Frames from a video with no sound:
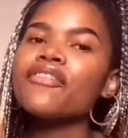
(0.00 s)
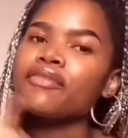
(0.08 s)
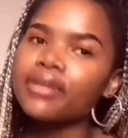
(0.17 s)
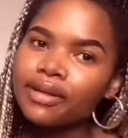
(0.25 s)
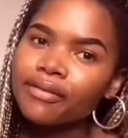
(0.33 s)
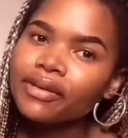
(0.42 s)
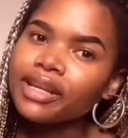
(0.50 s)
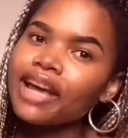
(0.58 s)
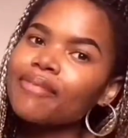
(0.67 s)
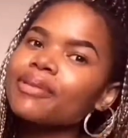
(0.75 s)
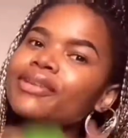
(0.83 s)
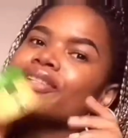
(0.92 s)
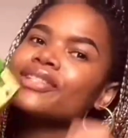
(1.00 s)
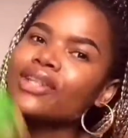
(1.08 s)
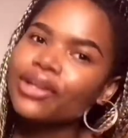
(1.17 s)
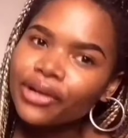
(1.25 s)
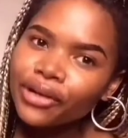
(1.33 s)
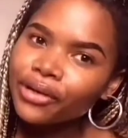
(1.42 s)
Vida for Life because,
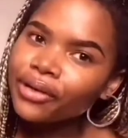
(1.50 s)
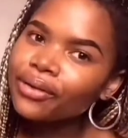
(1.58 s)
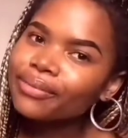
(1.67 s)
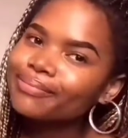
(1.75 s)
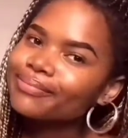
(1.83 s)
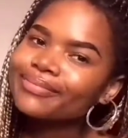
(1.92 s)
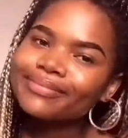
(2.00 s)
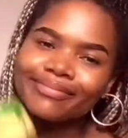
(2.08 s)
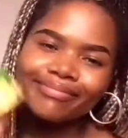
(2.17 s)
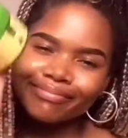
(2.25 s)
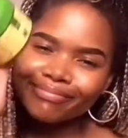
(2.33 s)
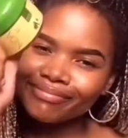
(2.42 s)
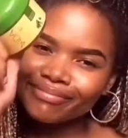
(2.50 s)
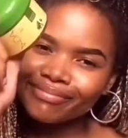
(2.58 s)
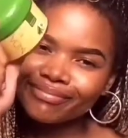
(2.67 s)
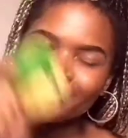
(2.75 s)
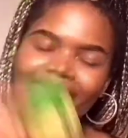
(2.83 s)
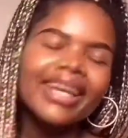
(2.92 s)
girl,
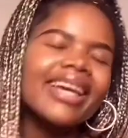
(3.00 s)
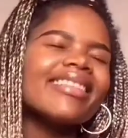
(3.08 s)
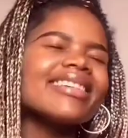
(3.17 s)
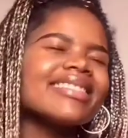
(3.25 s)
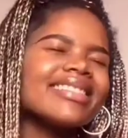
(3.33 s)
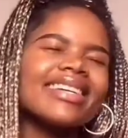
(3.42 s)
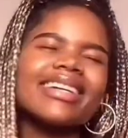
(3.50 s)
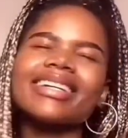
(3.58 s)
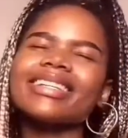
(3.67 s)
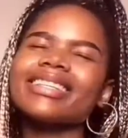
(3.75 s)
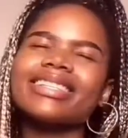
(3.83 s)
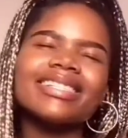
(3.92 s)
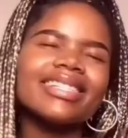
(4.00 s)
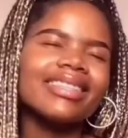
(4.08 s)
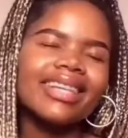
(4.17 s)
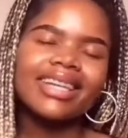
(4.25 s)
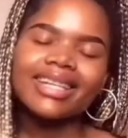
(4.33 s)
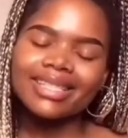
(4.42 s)
this thing does the
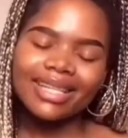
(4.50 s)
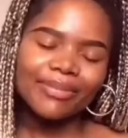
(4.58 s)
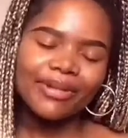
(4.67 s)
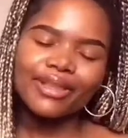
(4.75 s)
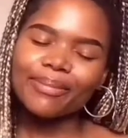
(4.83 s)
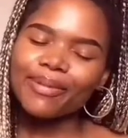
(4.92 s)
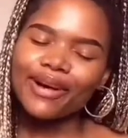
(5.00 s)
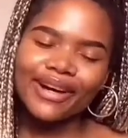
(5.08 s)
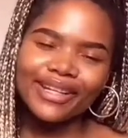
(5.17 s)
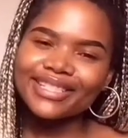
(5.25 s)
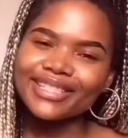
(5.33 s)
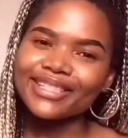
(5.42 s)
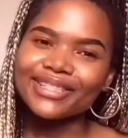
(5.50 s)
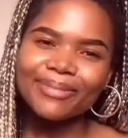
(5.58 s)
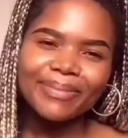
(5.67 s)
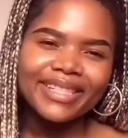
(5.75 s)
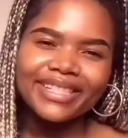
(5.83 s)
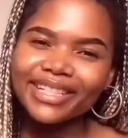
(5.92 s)
thing that made the parts need to
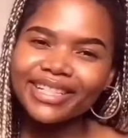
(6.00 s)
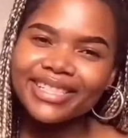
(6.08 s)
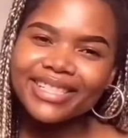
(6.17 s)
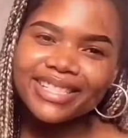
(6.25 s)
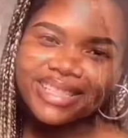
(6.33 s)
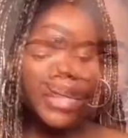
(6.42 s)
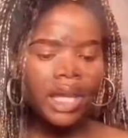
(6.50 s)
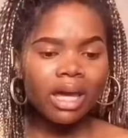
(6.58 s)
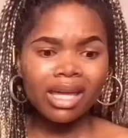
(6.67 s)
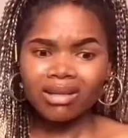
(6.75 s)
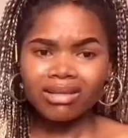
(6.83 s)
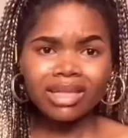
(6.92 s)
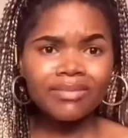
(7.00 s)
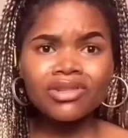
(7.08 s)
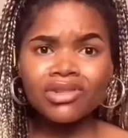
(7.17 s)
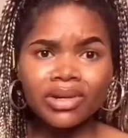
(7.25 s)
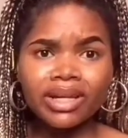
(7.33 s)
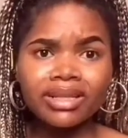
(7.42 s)
be done. And I'll
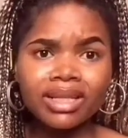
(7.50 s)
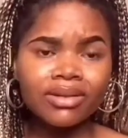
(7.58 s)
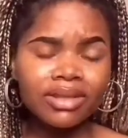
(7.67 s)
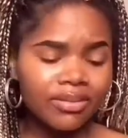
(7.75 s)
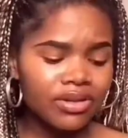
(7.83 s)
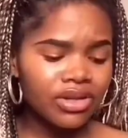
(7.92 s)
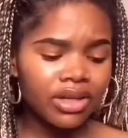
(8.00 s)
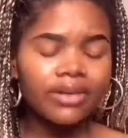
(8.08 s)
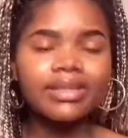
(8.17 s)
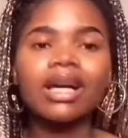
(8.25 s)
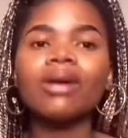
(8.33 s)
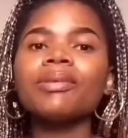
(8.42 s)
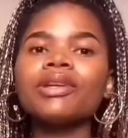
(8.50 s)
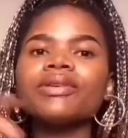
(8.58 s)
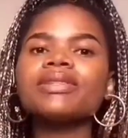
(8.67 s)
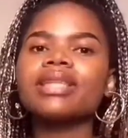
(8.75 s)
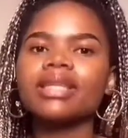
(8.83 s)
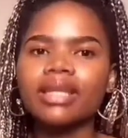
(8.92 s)
demonstrate because I'll be
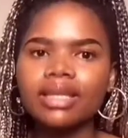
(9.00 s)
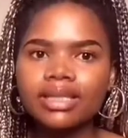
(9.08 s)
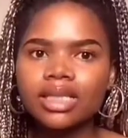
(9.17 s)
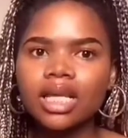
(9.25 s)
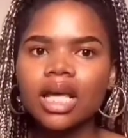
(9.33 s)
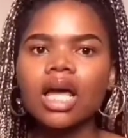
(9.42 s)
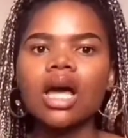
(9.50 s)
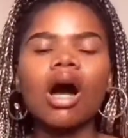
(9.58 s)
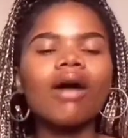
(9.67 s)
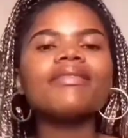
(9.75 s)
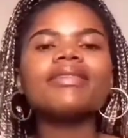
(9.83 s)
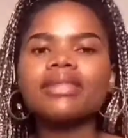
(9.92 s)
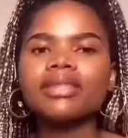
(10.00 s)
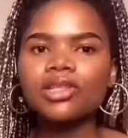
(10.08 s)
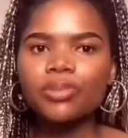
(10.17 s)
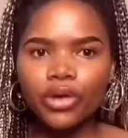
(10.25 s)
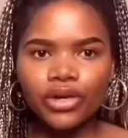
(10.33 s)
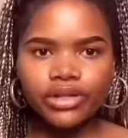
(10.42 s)
using this. Obviously,
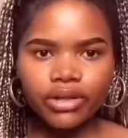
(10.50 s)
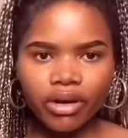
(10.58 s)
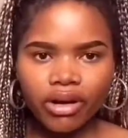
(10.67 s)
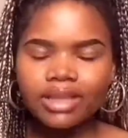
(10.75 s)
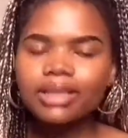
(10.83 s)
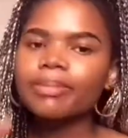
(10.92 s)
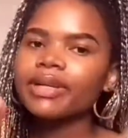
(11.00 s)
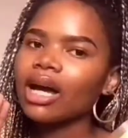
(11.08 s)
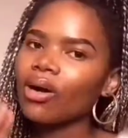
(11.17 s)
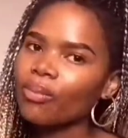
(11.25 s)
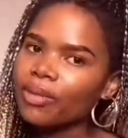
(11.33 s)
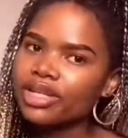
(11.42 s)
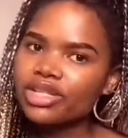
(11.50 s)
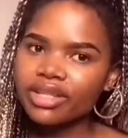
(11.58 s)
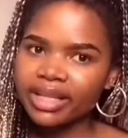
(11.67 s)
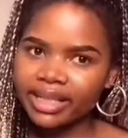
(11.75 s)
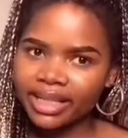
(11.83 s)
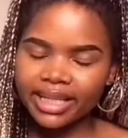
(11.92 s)
there's pros and cons, but I'll mention
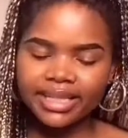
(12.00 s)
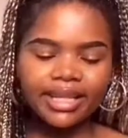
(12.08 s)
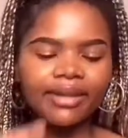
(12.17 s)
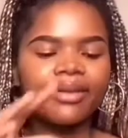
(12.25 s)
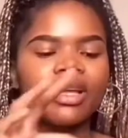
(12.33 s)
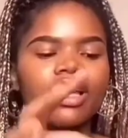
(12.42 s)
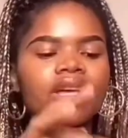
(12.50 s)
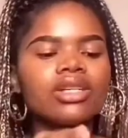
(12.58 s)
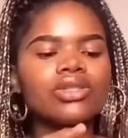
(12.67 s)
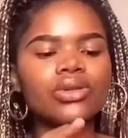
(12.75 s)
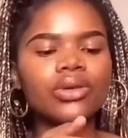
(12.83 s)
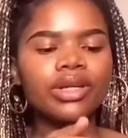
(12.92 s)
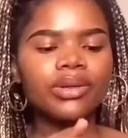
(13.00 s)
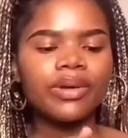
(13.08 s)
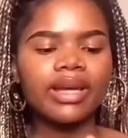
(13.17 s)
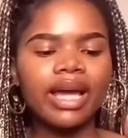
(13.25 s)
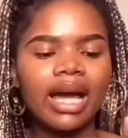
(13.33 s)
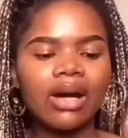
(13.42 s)
that later. So
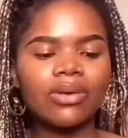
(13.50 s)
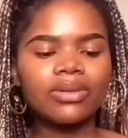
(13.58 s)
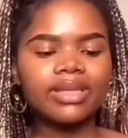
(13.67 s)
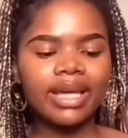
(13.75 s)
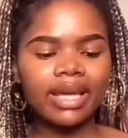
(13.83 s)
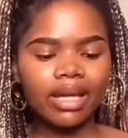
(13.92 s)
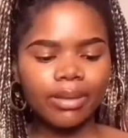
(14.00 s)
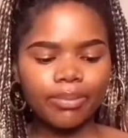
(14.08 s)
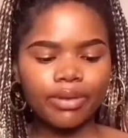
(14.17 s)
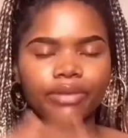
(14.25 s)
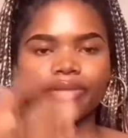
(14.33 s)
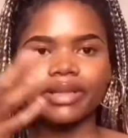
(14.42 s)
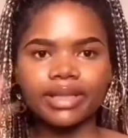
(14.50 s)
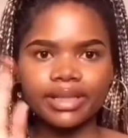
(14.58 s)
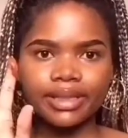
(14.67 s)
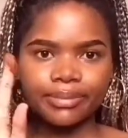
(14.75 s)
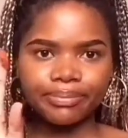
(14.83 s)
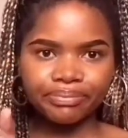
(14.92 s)
anyway, I'll take a bit of this.